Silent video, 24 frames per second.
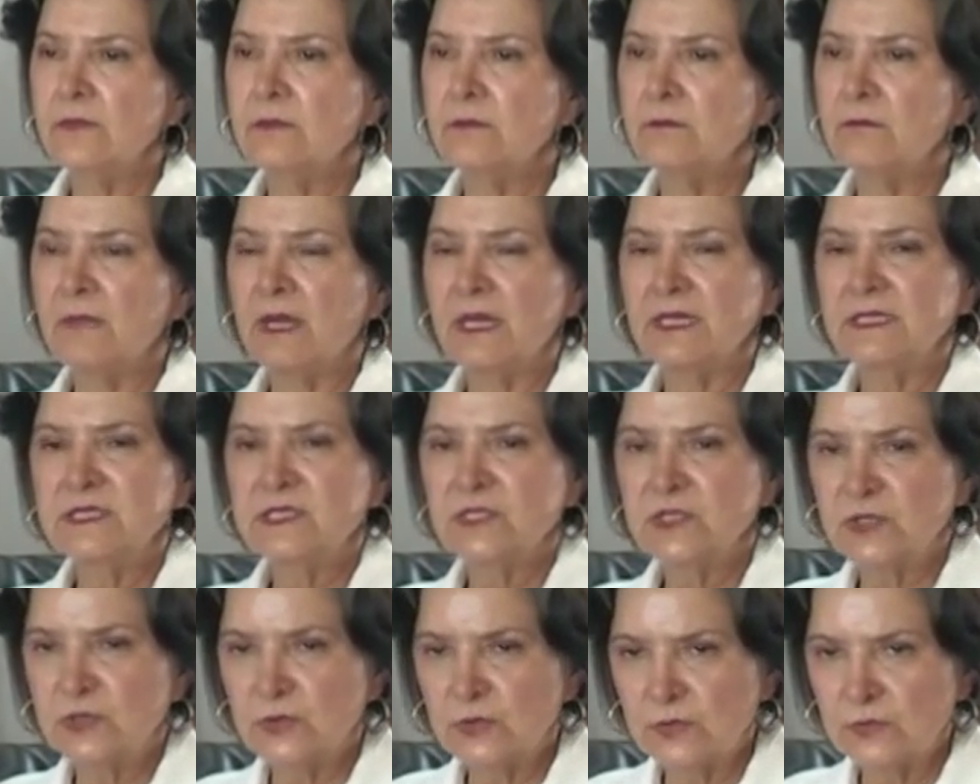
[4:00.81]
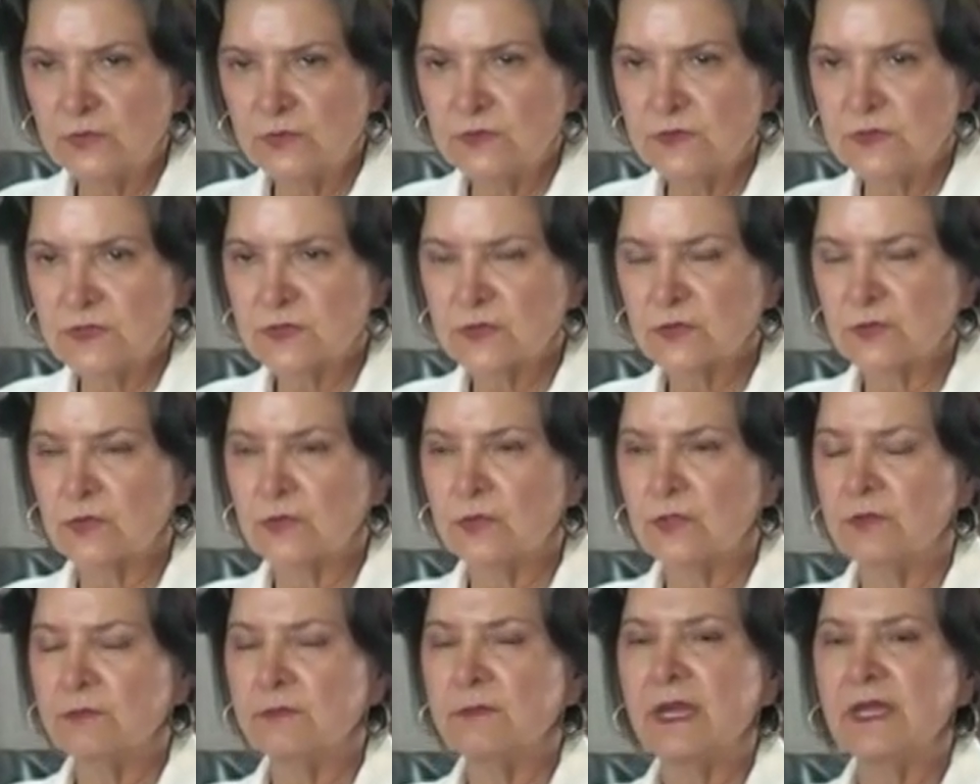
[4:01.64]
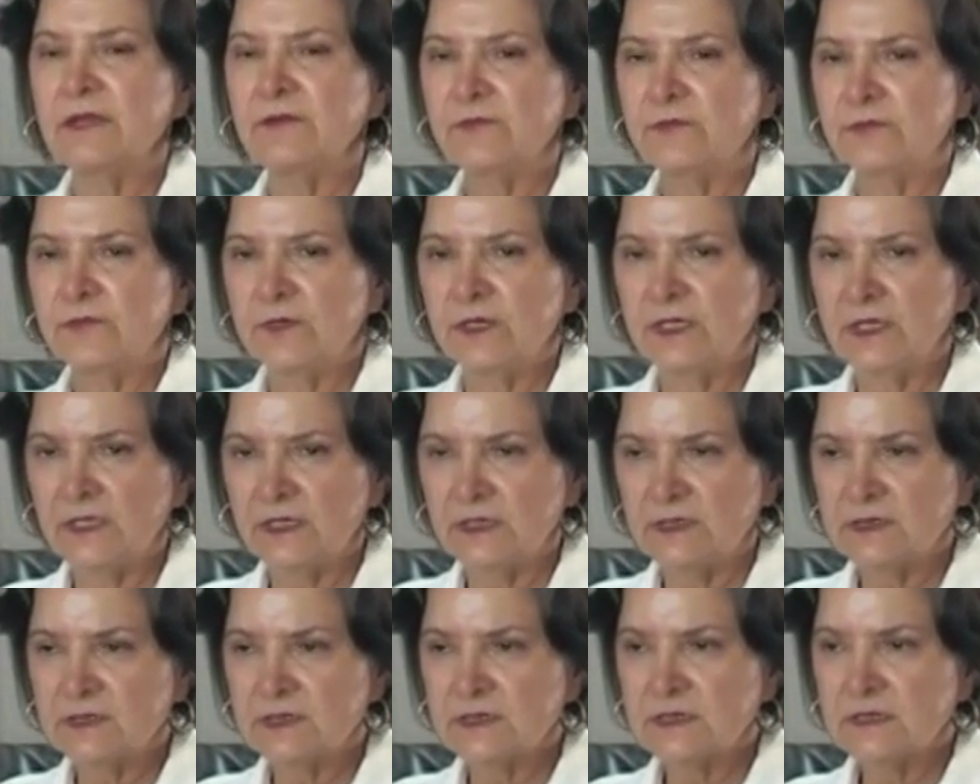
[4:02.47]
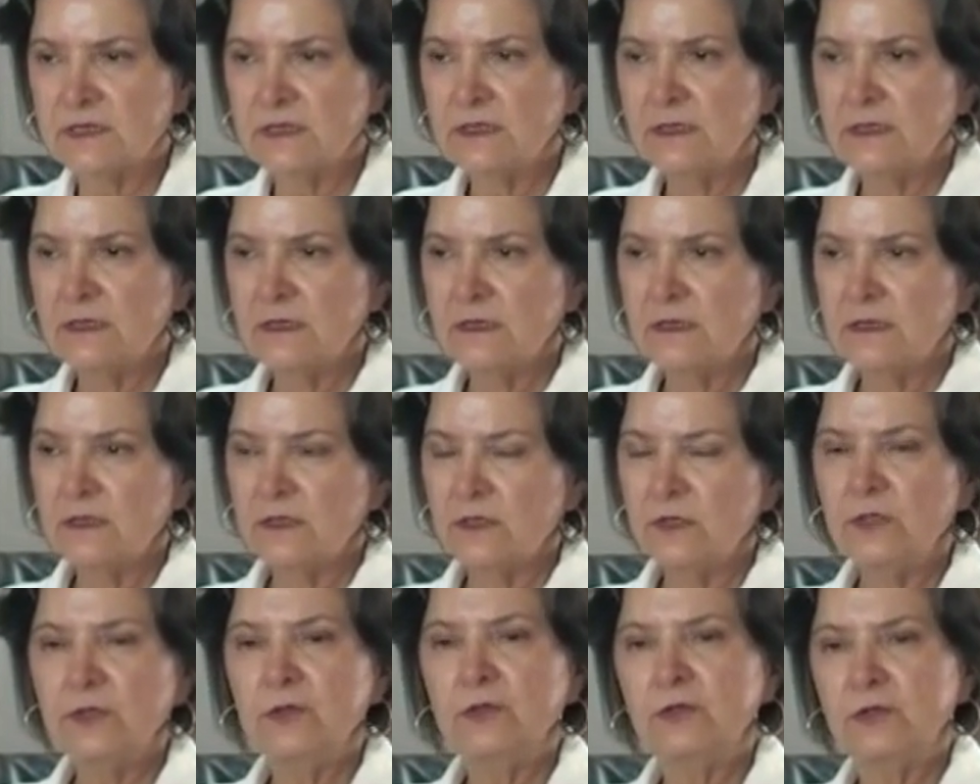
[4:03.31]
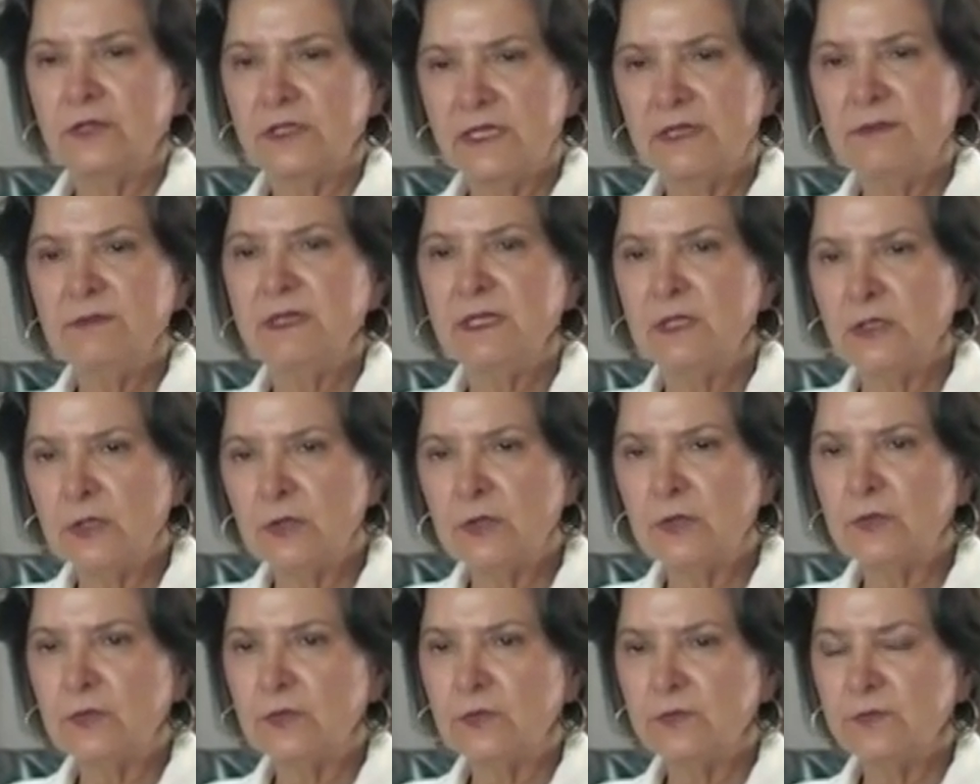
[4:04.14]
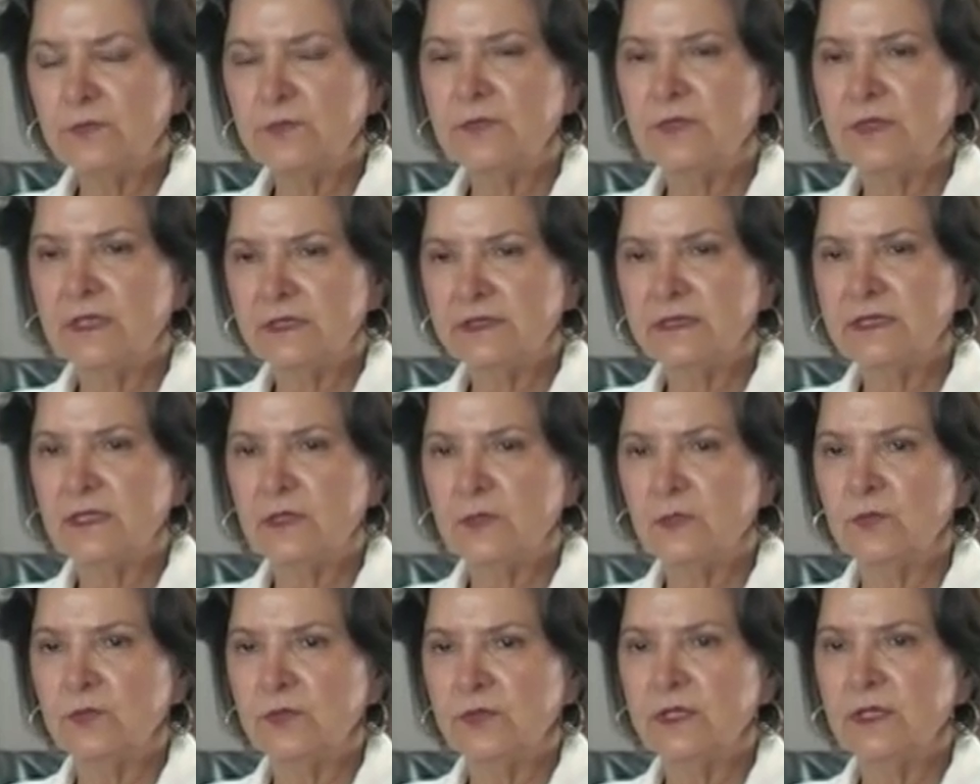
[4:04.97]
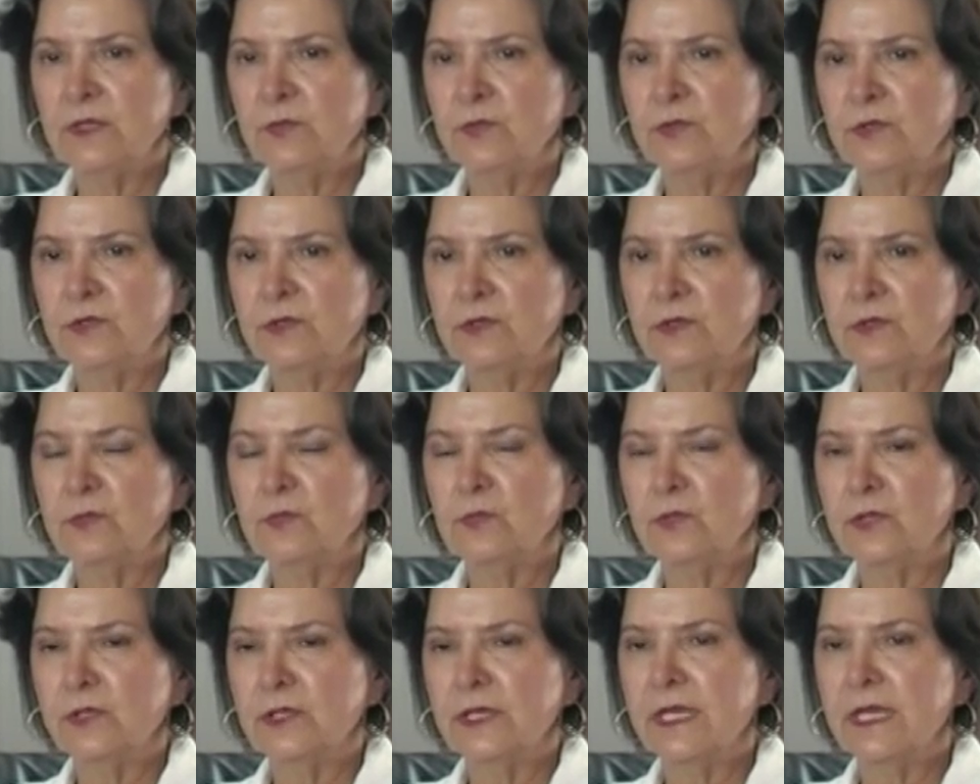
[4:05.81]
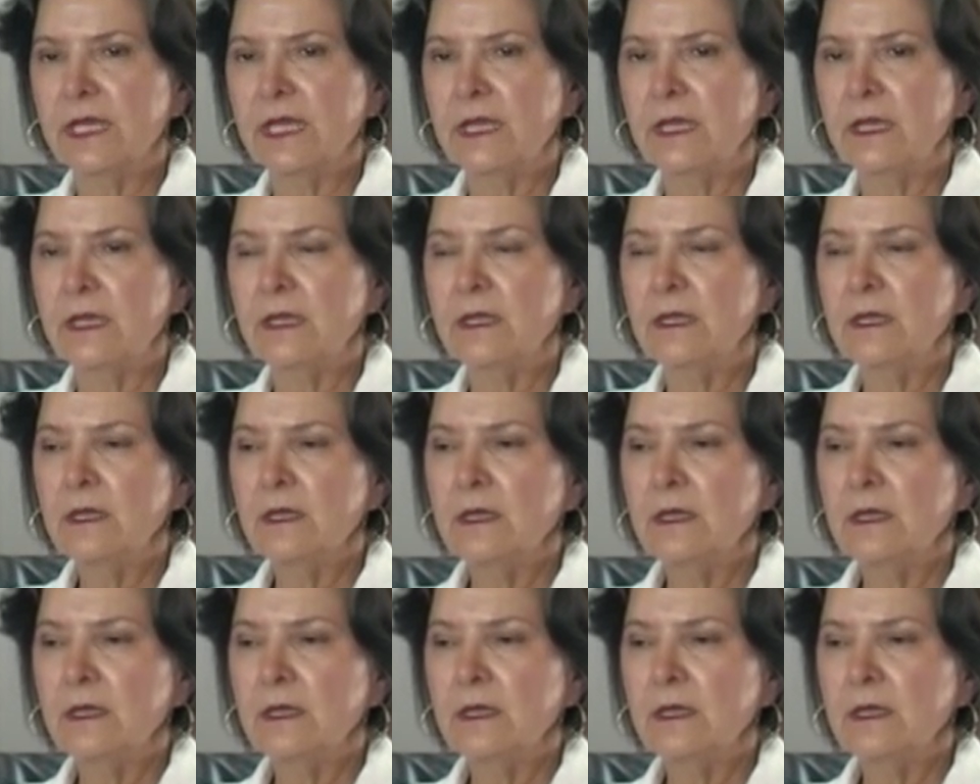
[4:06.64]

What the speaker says: my students or my friends, you know, let me know that they were gay.